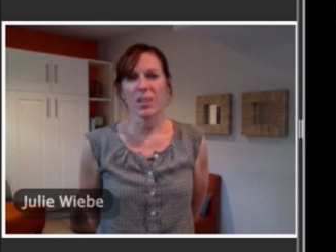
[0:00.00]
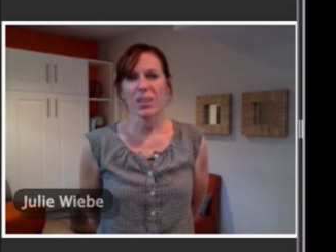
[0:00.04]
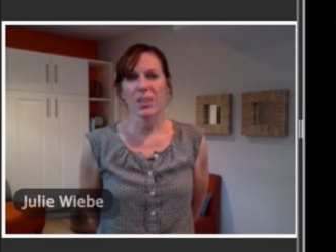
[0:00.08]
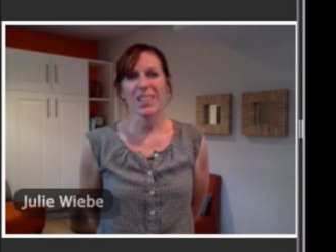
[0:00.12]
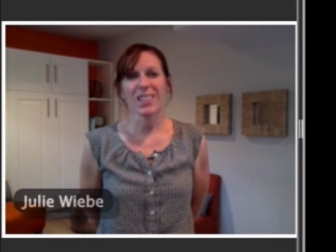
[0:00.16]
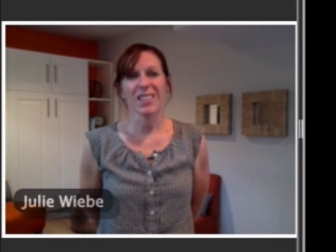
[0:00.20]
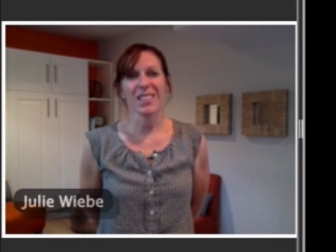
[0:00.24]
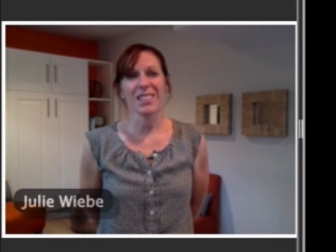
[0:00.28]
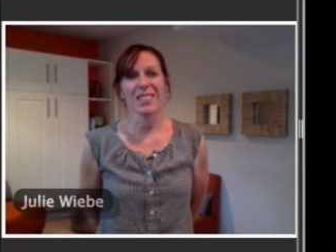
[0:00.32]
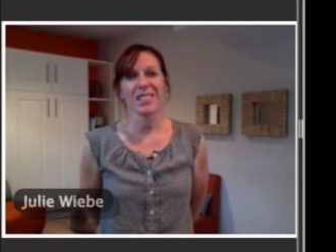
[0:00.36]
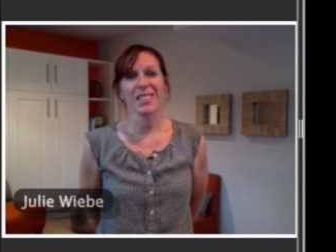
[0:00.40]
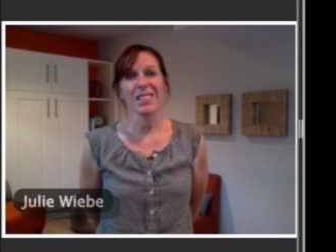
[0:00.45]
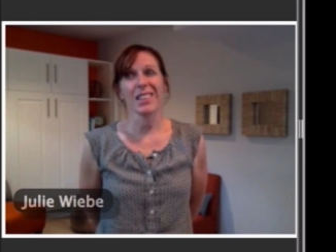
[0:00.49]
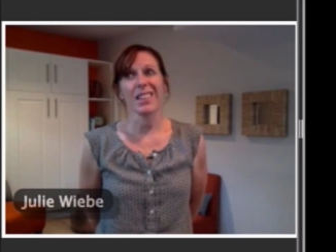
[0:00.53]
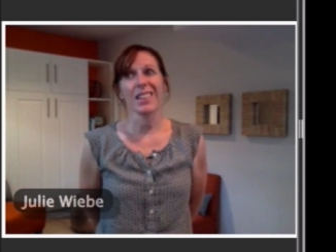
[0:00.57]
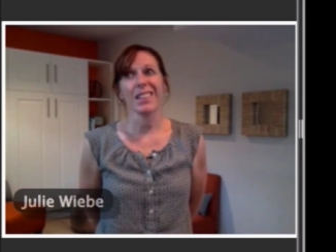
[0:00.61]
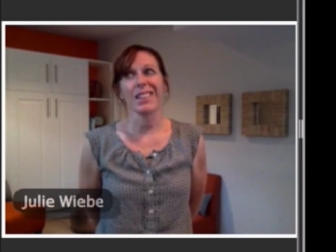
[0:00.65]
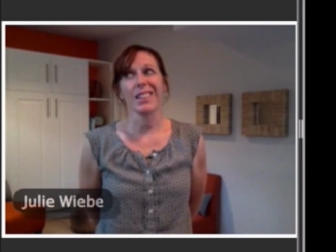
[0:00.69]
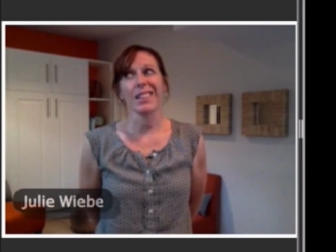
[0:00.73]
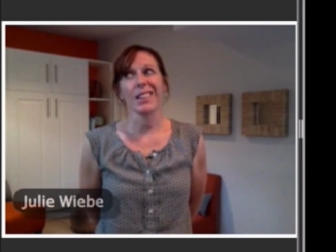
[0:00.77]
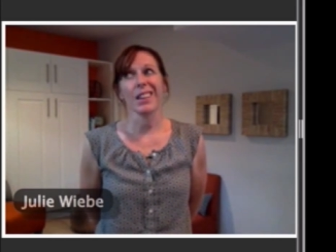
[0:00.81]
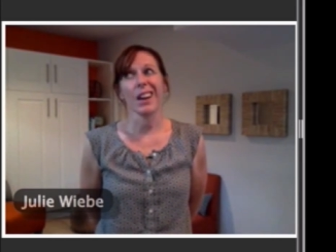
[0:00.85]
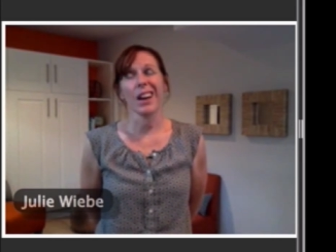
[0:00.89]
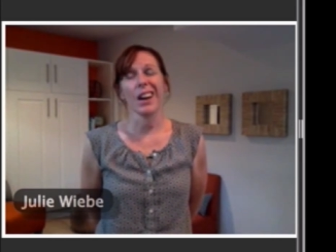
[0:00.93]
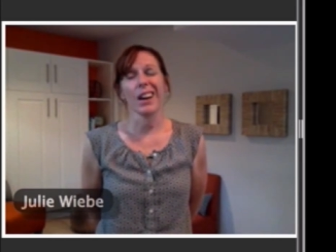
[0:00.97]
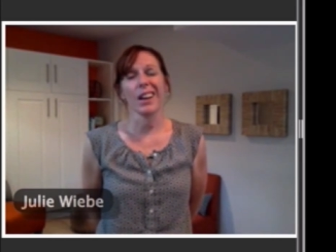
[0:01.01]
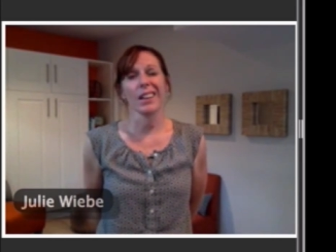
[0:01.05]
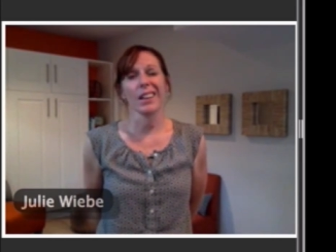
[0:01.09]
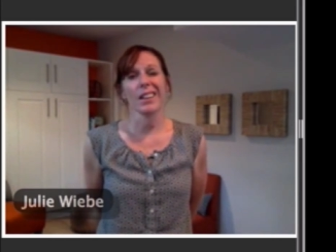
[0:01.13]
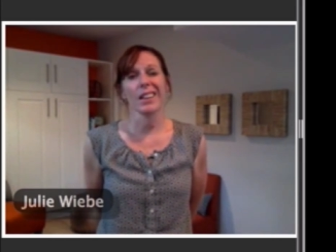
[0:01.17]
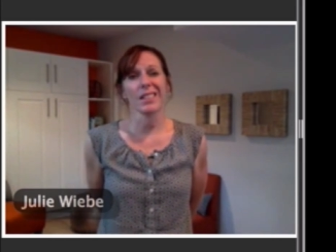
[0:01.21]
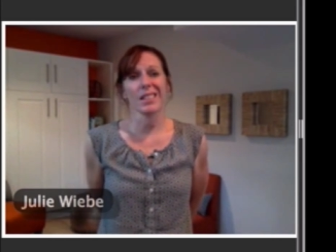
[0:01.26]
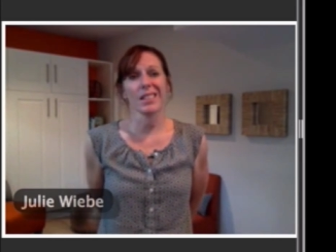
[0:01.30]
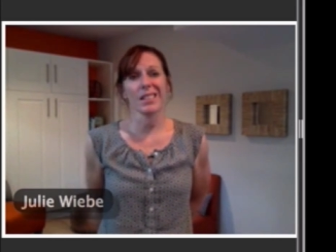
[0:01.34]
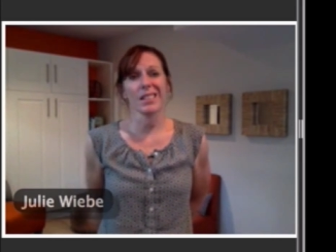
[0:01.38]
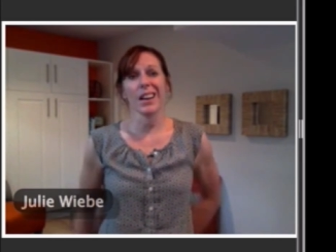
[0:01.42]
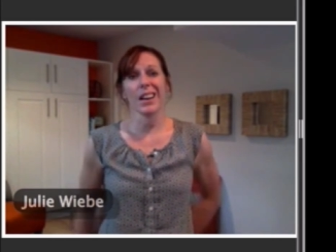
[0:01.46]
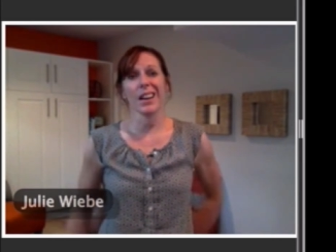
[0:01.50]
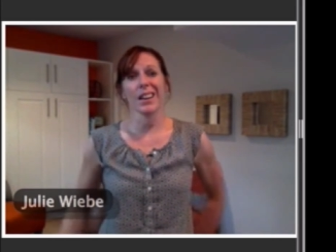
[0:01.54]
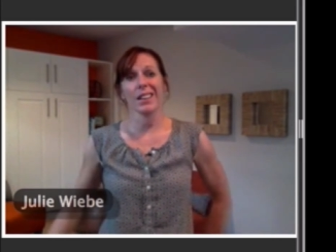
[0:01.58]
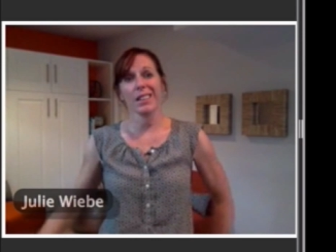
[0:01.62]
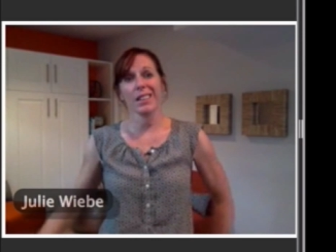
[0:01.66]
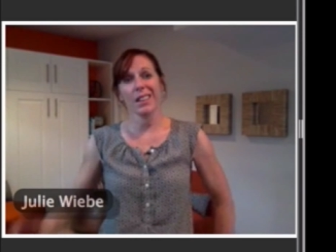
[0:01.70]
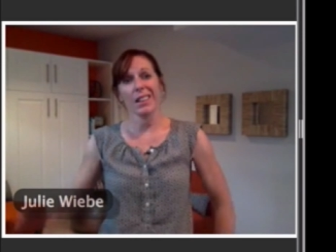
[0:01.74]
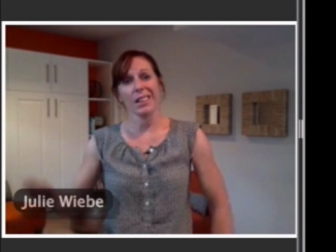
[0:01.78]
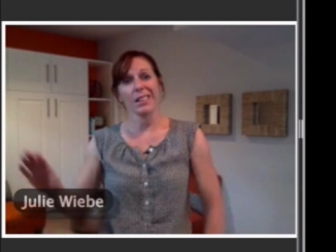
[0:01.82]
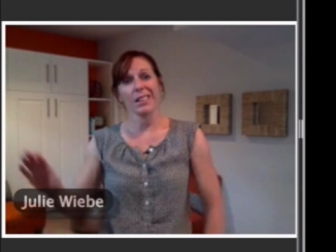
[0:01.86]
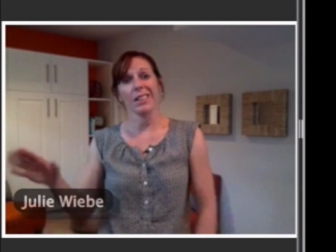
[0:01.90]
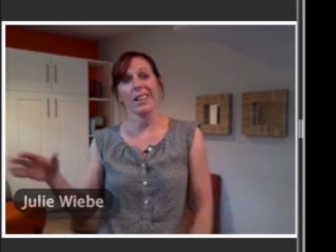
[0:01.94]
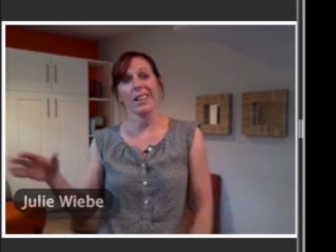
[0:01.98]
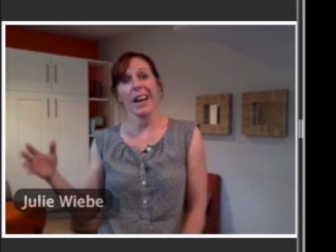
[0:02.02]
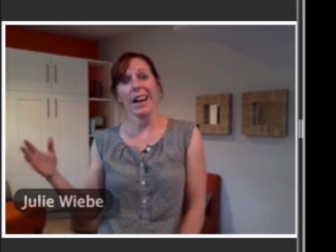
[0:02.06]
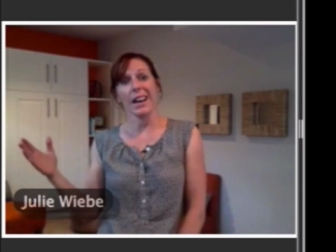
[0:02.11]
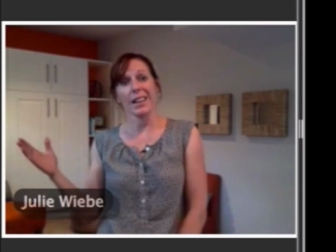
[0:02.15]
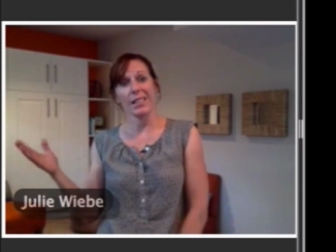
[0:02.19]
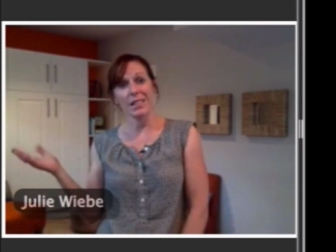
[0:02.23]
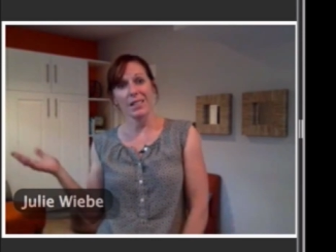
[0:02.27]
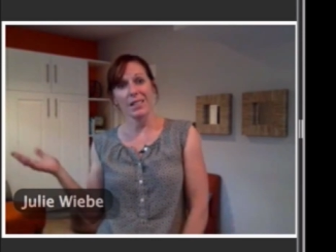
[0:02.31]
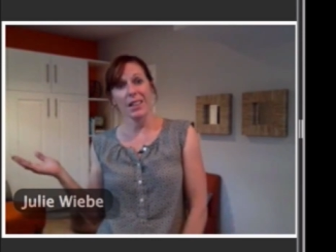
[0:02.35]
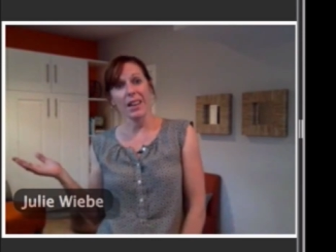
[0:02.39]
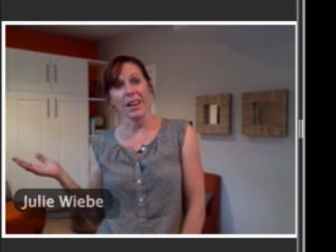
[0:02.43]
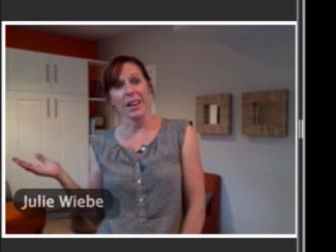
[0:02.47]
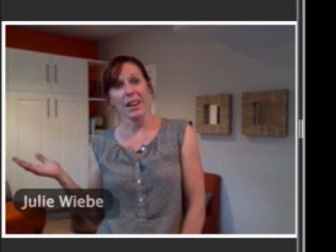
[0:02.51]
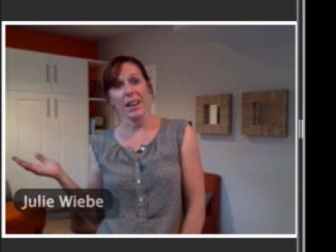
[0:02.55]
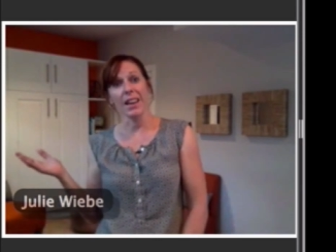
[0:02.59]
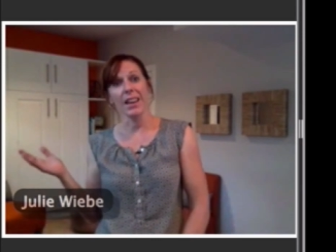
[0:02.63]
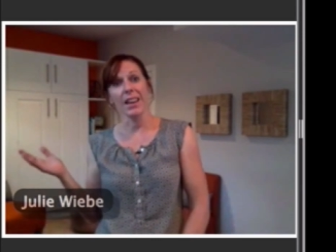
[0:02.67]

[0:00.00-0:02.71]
things is that continence is kind of like the last thing.